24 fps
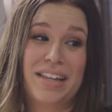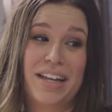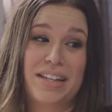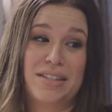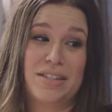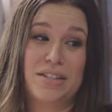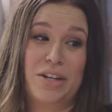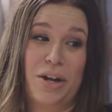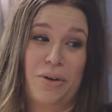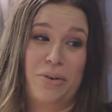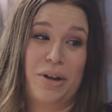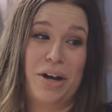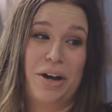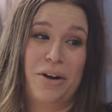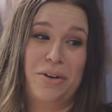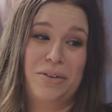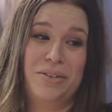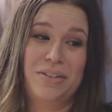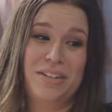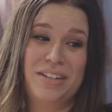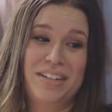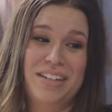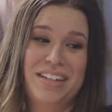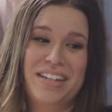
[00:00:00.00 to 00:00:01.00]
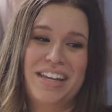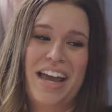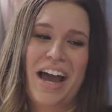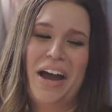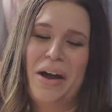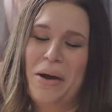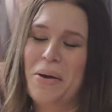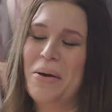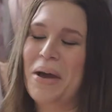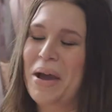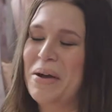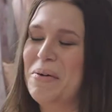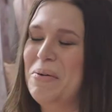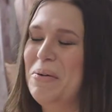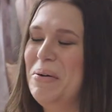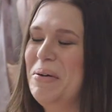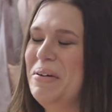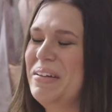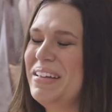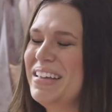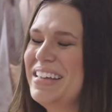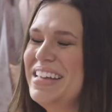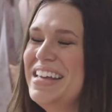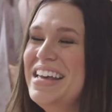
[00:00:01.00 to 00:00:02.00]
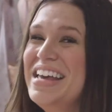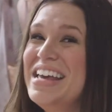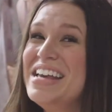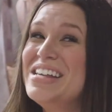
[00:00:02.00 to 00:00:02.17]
That's a no-no. No. Yeah, okay, cool.